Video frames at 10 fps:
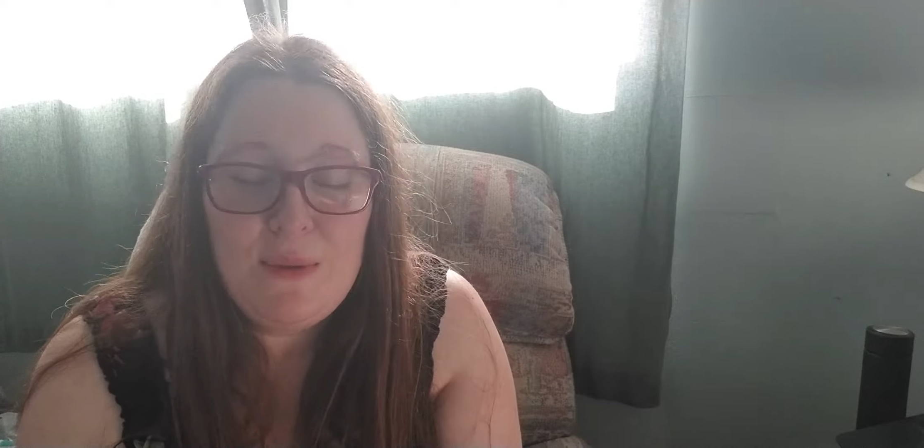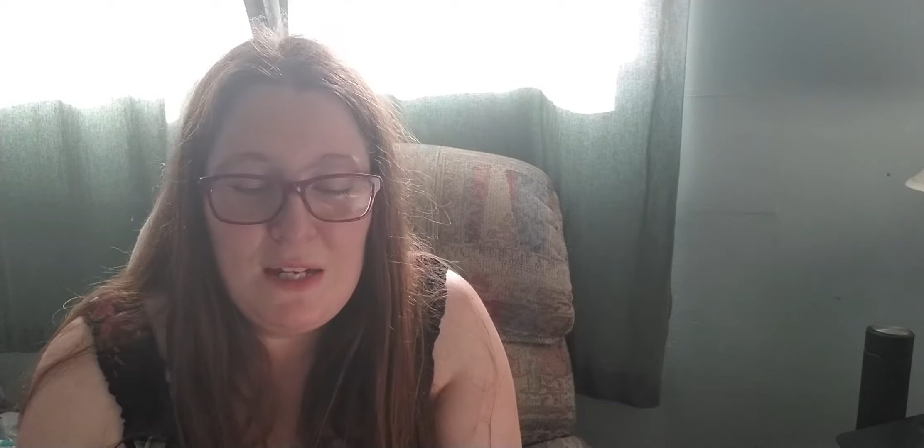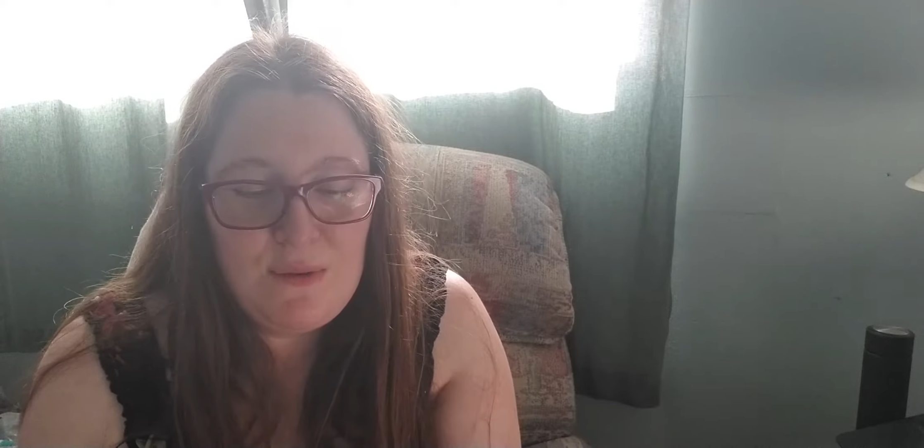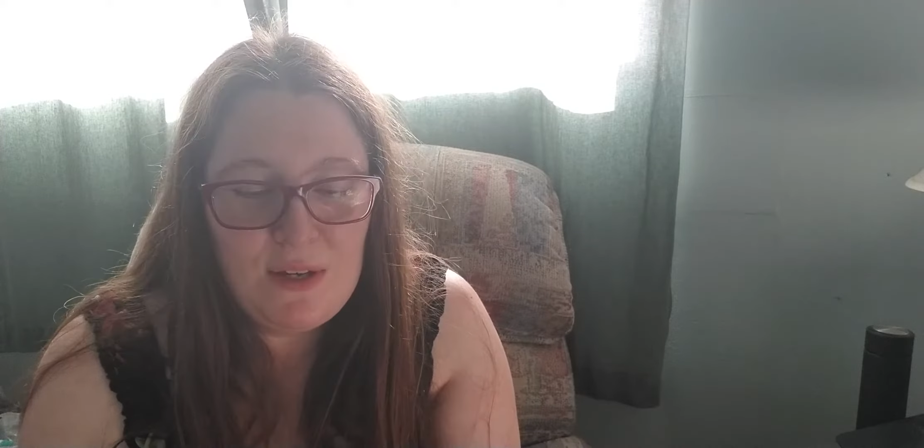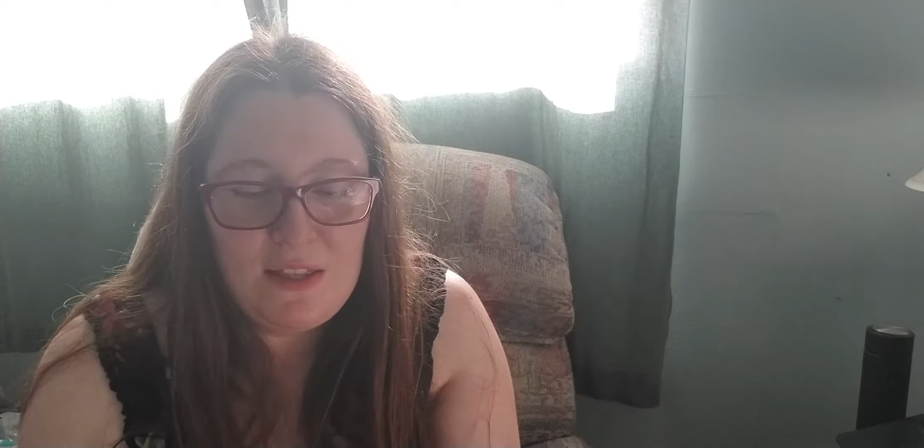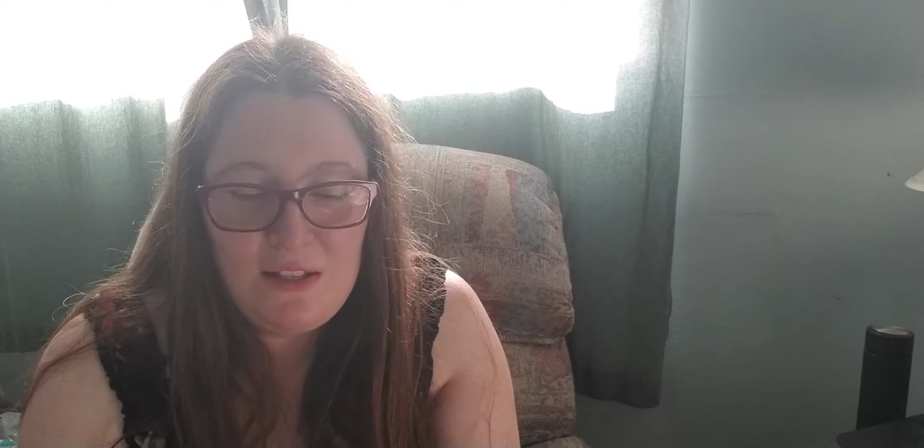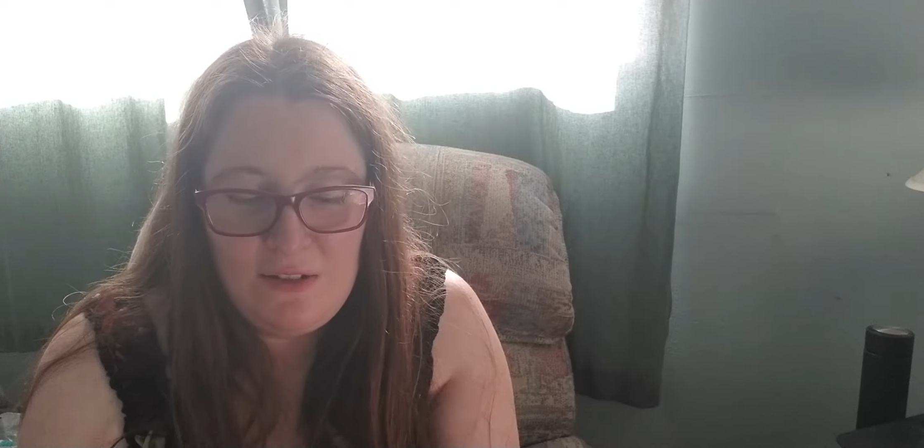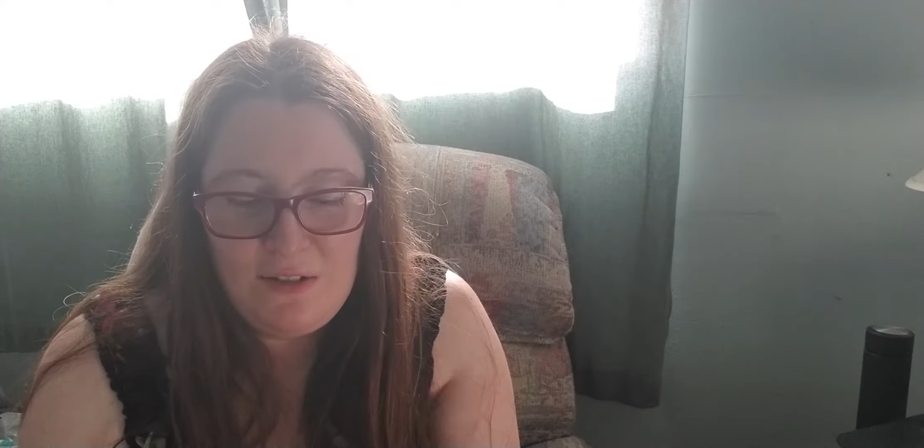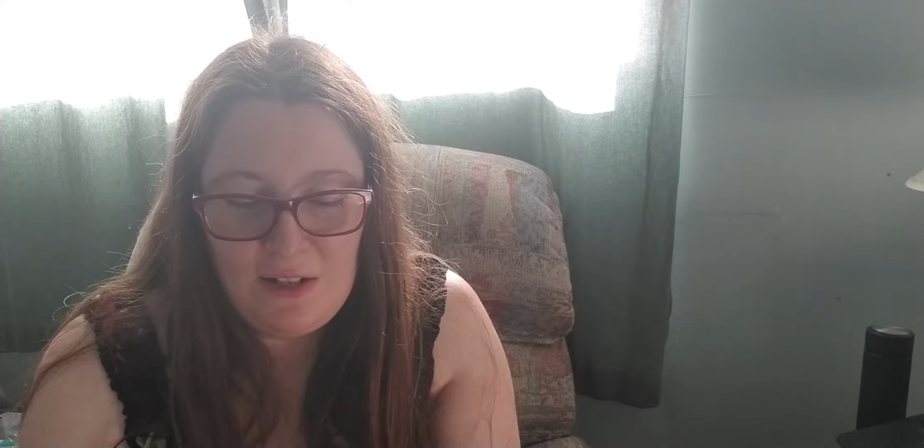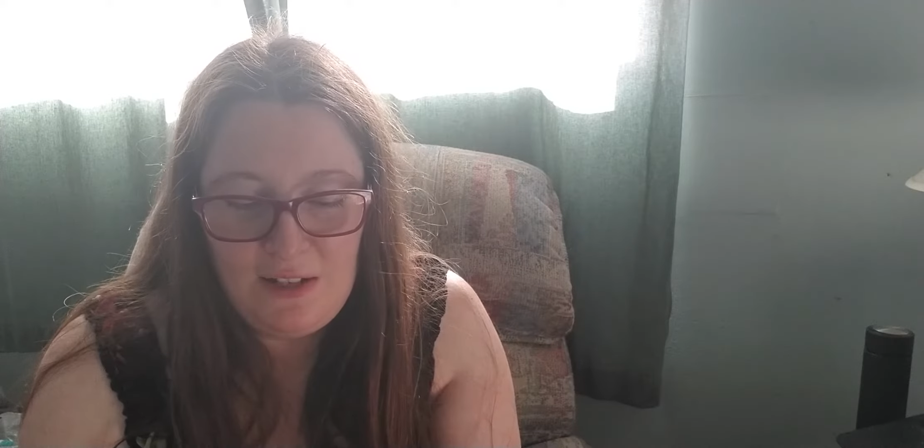anyway, these are
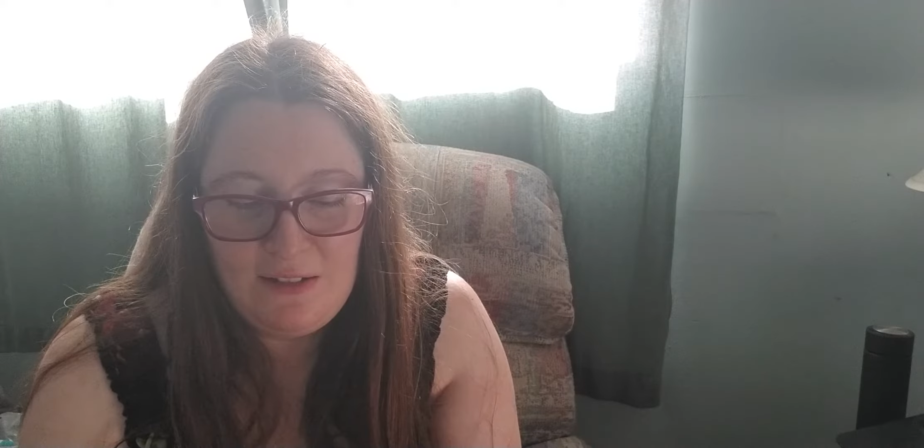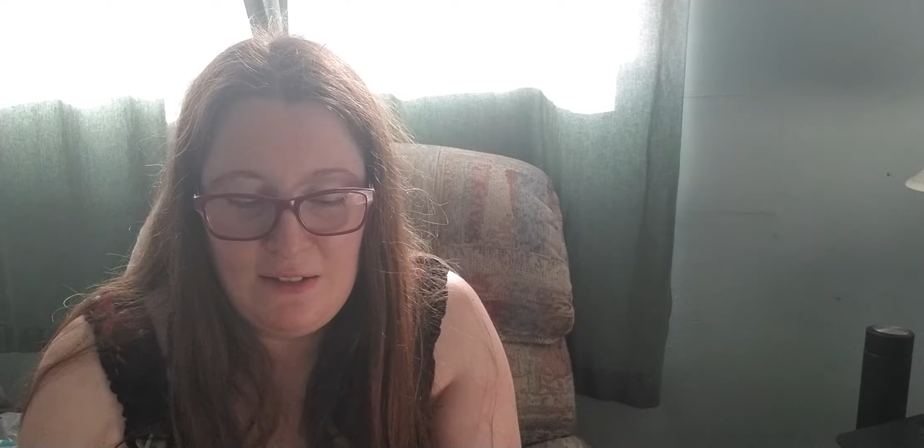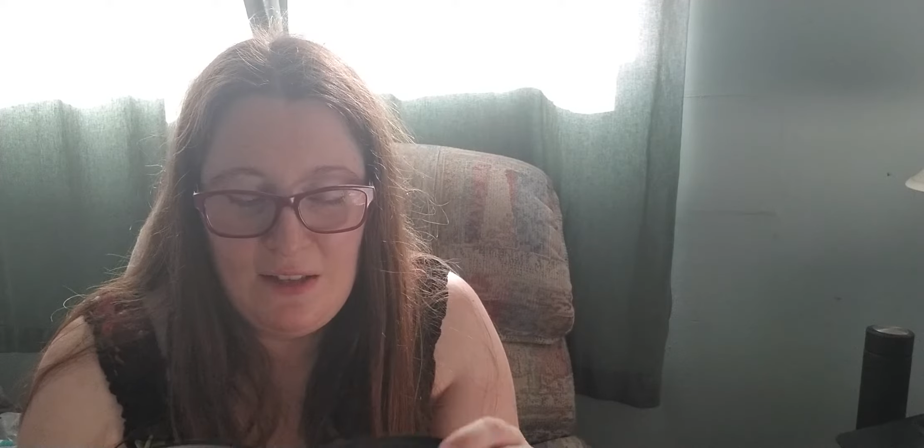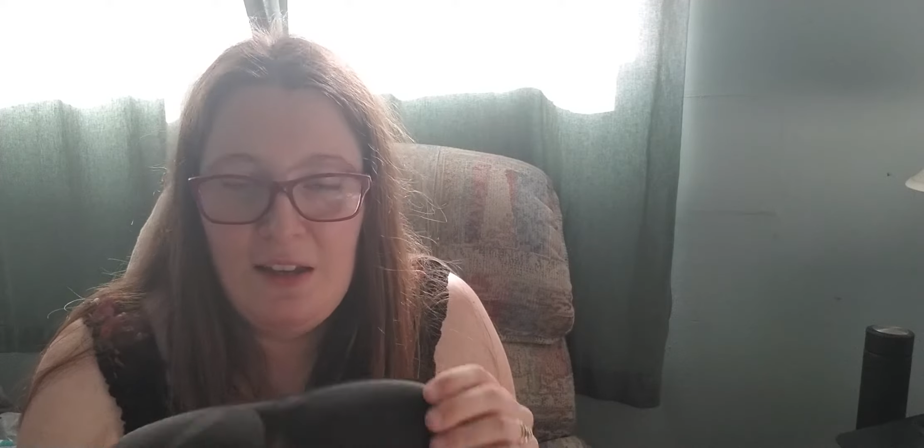nice.